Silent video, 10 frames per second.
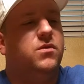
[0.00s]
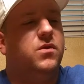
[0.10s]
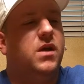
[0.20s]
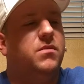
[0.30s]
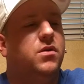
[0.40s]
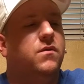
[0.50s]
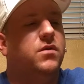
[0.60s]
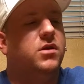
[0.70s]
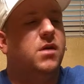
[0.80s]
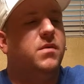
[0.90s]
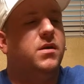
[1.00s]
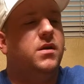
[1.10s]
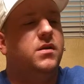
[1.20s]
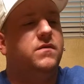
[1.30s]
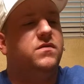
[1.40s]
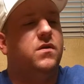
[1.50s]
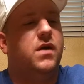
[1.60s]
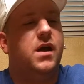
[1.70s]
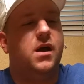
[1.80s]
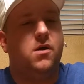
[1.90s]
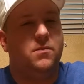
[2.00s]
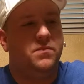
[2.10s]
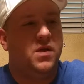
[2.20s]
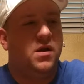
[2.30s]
Were you able to overcome it, and if so, how?